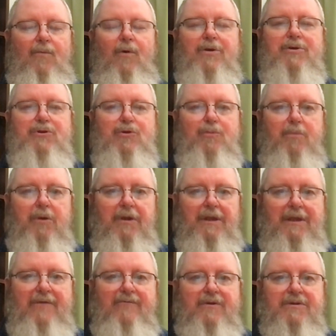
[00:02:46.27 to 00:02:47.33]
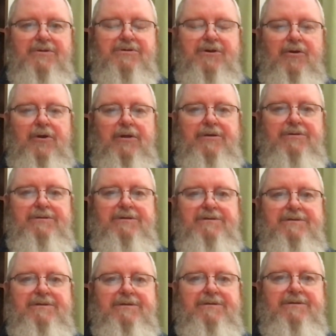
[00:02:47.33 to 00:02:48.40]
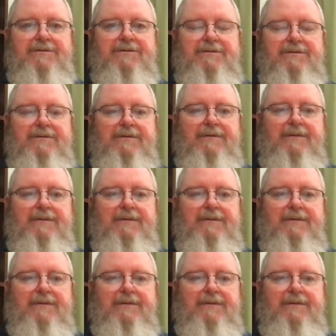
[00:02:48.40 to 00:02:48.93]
What do you believe concerning Jesus?